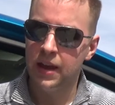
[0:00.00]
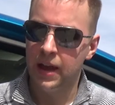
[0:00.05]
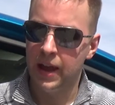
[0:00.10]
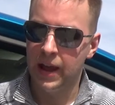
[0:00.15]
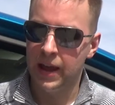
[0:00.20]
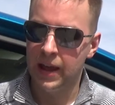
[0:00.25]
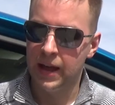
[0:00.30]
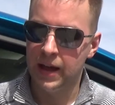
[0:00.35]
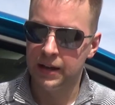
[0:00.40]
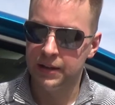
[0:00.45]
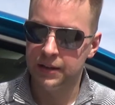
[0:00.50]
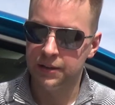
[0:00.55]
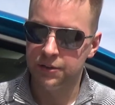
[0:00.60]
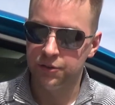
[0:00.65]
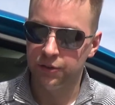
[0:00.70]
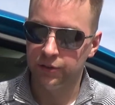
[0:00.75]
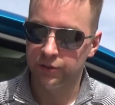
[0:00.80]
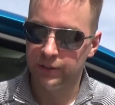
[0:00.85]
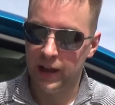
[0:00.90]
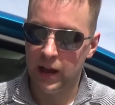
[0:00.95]
and
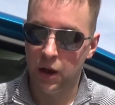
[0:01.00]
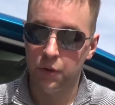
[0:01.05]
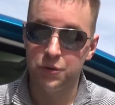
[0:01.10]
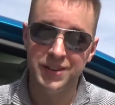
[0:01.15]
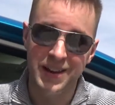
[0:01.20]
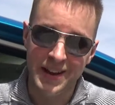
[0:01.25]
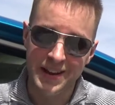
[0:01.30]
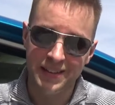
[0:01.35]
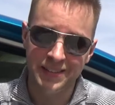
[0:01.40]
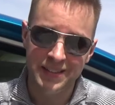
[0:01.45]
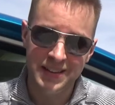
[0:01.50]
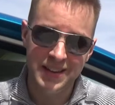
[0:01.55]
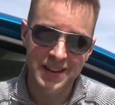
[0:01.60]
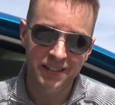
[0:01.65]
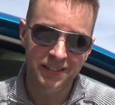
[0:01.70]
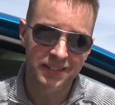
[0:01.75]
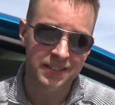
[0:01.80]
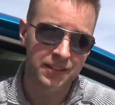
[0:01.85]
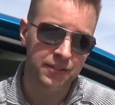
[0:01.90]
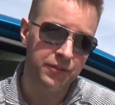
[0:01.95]
just how nice it
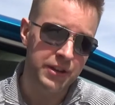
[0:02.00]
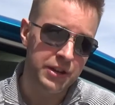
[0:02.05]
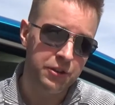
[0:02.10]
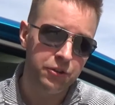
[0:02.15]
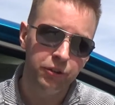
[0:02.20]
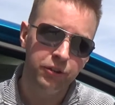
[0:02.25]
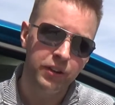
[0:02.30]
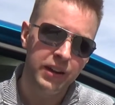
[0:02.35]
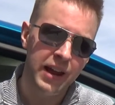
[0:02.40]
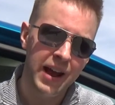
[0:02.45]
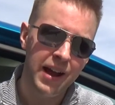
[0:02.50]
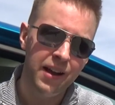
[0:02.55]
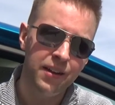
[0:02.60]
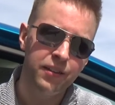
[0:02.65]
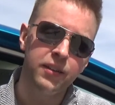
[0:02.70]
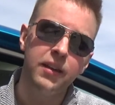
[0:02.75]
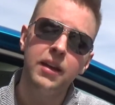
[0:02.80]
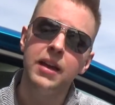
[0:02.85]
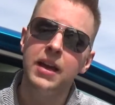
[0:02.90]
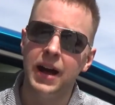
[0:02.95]
is and the features it
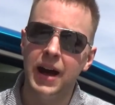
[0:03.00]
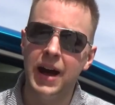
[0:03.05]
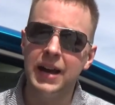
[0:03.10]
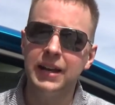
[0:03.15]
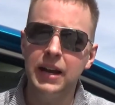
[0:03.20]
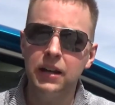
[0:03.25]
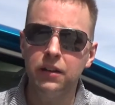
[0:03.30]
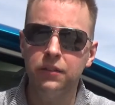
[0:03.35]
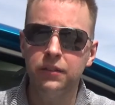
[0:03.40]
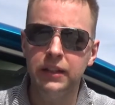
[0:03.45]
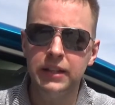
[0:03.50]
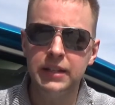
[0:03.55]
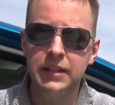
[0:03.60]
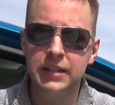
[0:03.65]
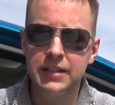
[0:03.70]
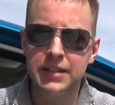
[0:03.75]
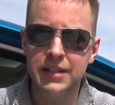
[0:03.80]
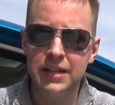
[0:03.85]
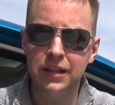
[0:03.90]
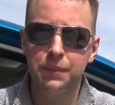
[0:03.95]
has, I got a really
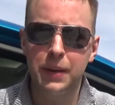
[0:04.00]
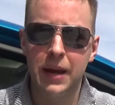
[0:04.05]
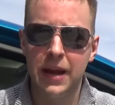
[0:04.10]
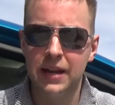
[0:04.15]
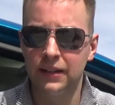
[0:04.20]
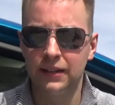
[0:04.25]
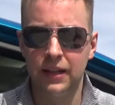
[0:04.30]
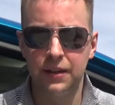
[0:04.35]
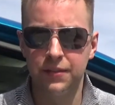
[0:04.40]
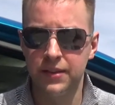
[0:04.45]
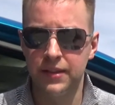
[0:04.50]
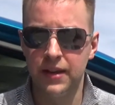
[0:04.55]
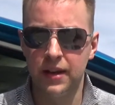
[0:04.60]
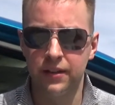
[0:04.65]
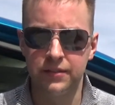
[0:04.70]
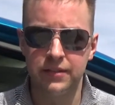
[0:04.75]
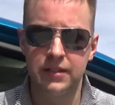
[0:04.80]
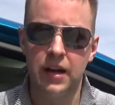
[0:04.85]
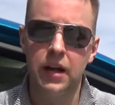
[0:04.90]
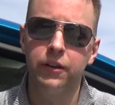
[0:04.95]
good deal paying
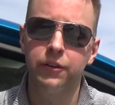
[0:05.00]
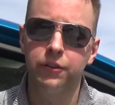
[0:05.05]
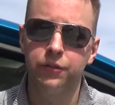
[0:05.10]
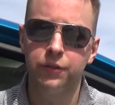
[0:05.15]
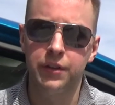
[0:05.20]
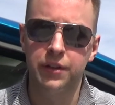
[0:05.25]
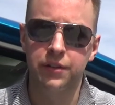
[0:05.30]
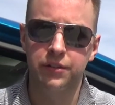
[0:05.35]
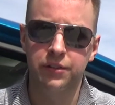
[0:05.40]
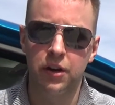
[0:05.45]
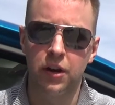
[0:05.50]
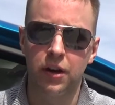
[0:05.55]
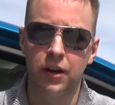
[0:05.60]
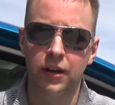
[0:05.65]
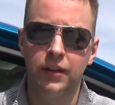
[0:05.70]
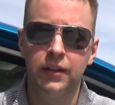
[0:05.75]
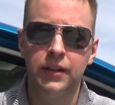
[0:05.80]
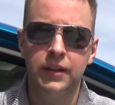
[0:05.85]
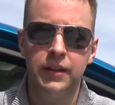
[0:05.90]
$11,000 for this car.